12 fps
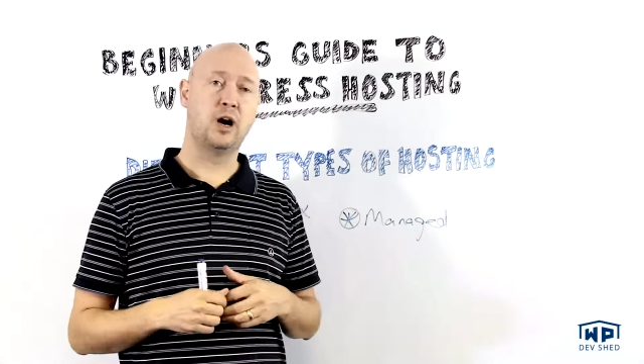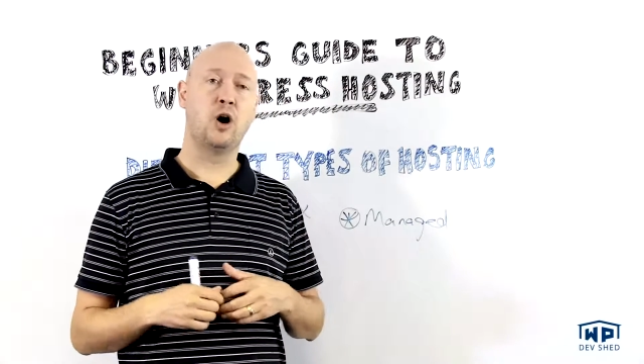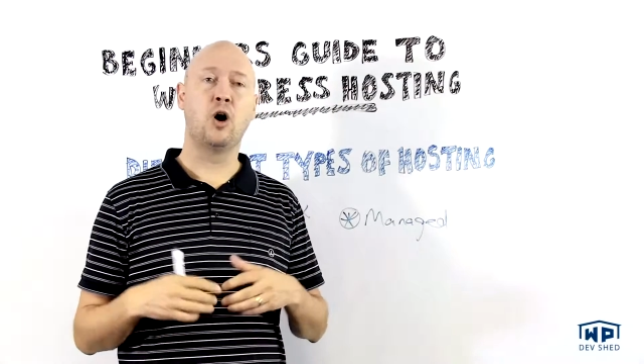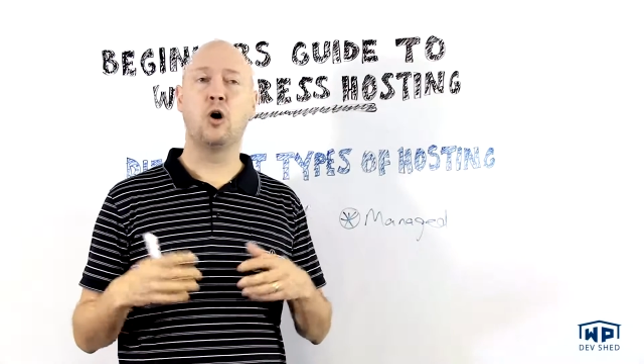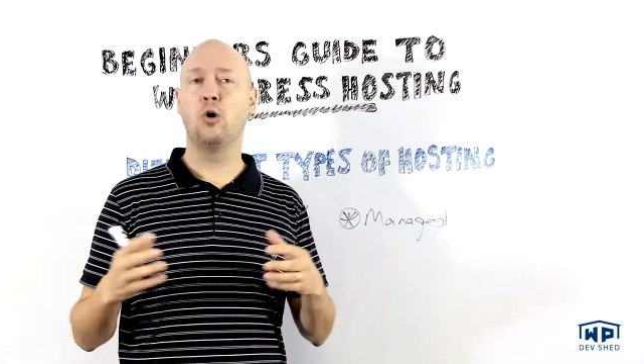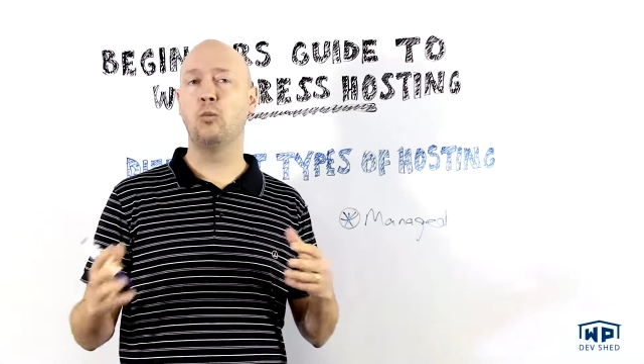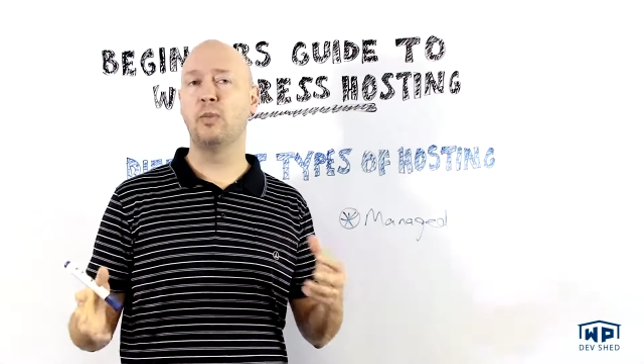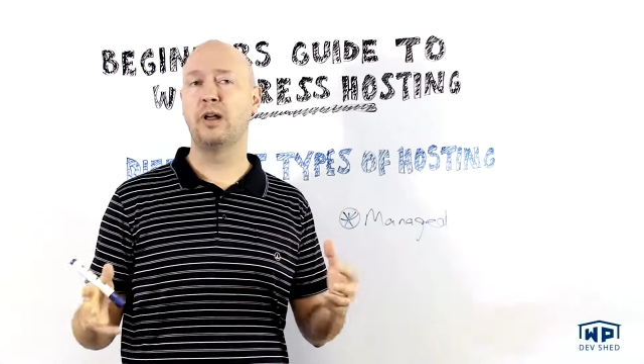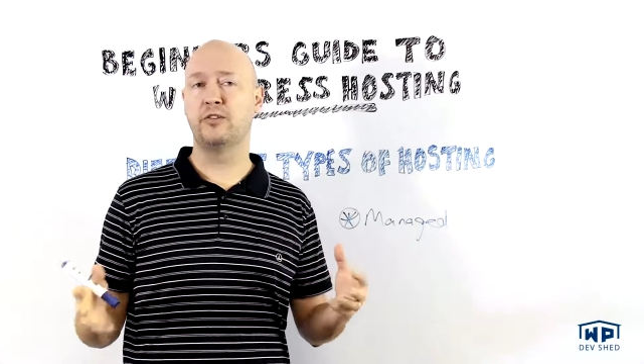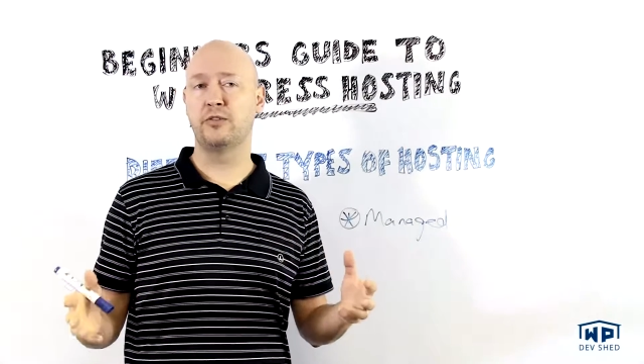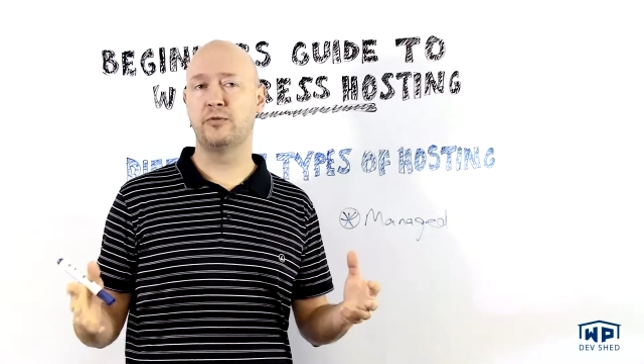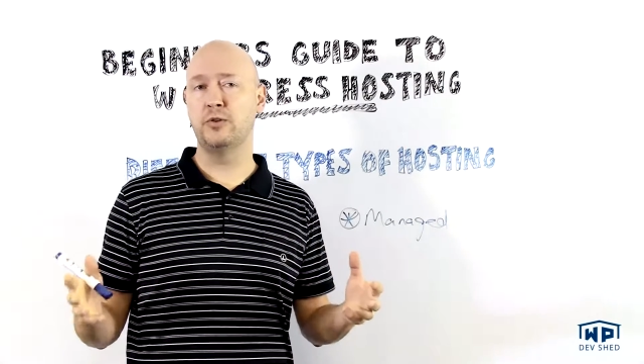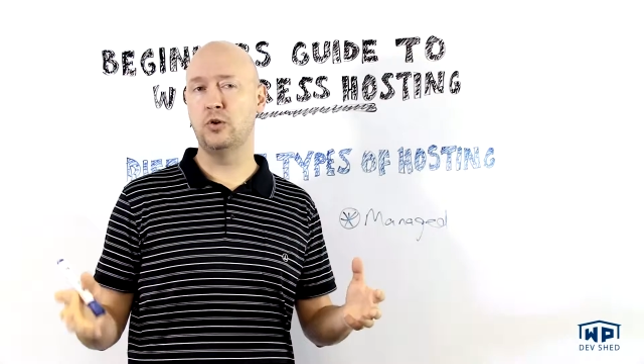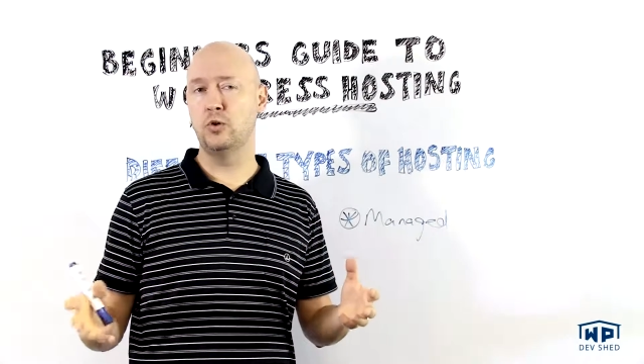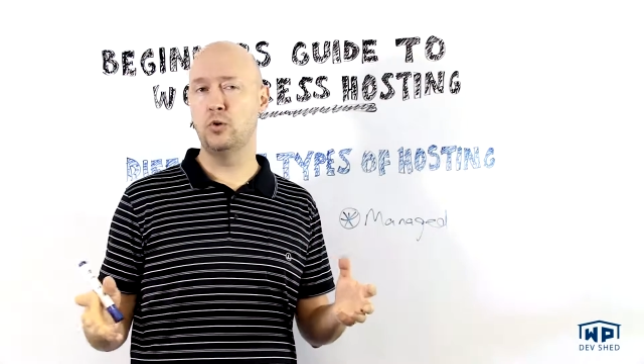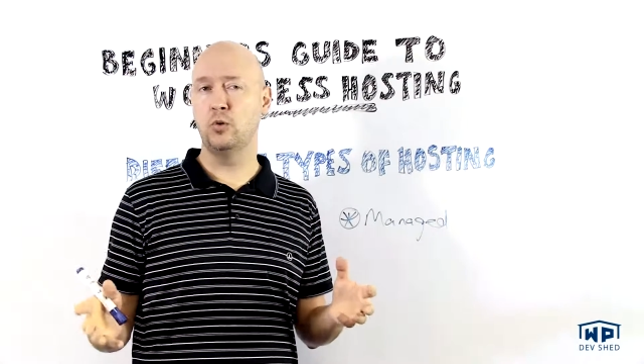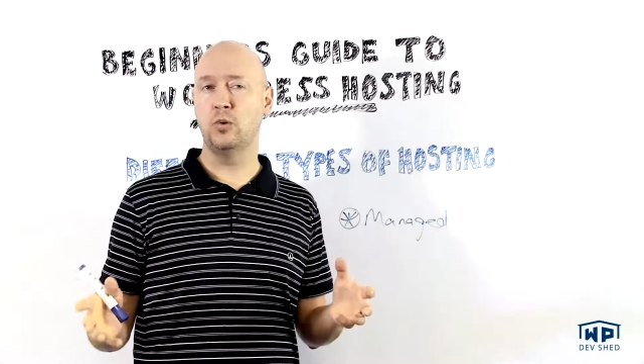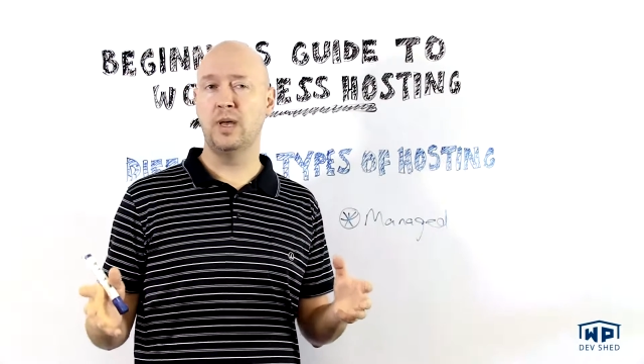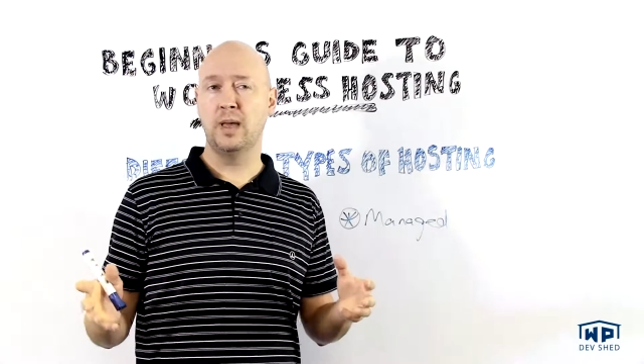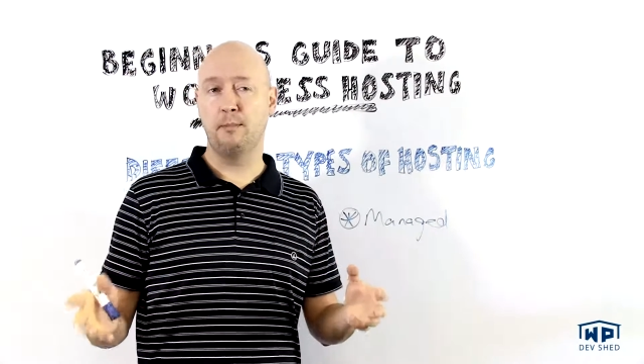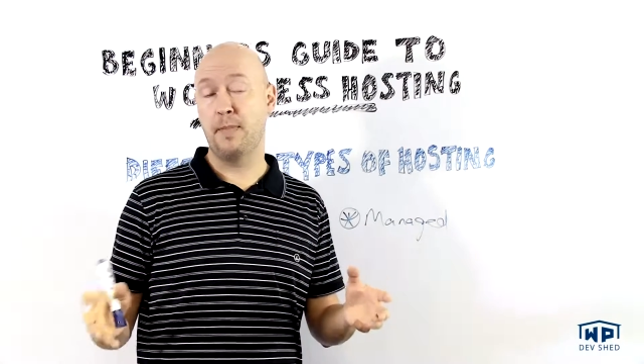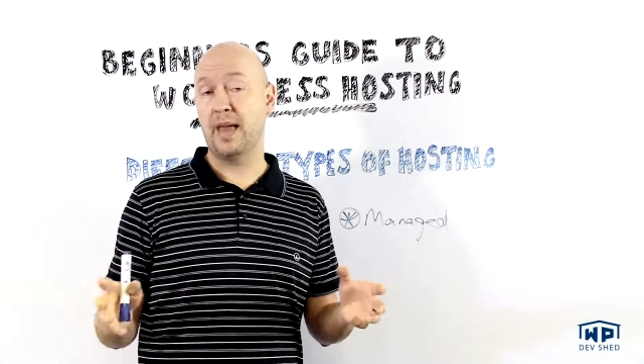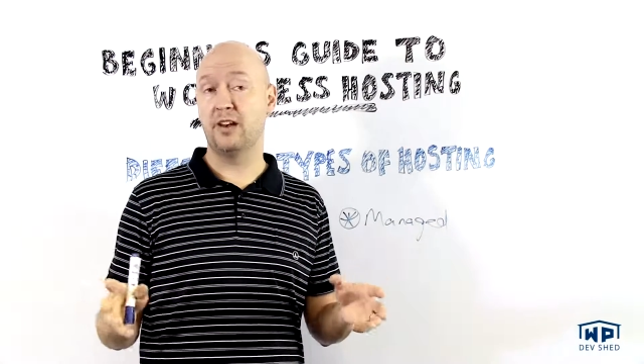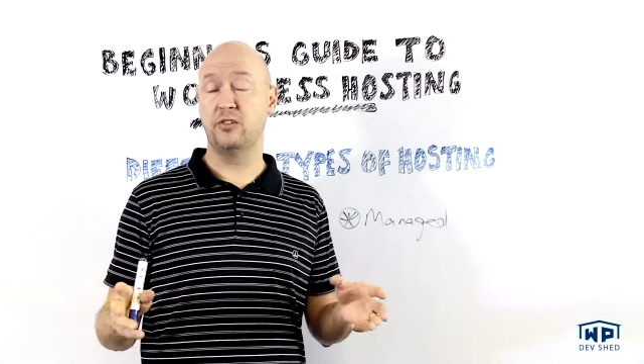whole bunch of new
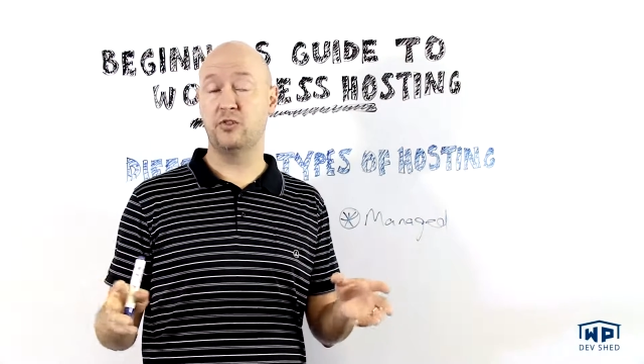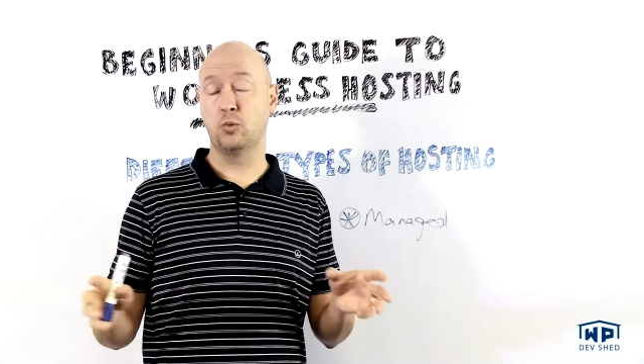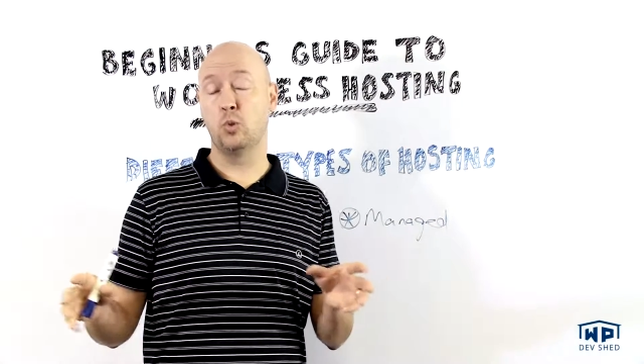managed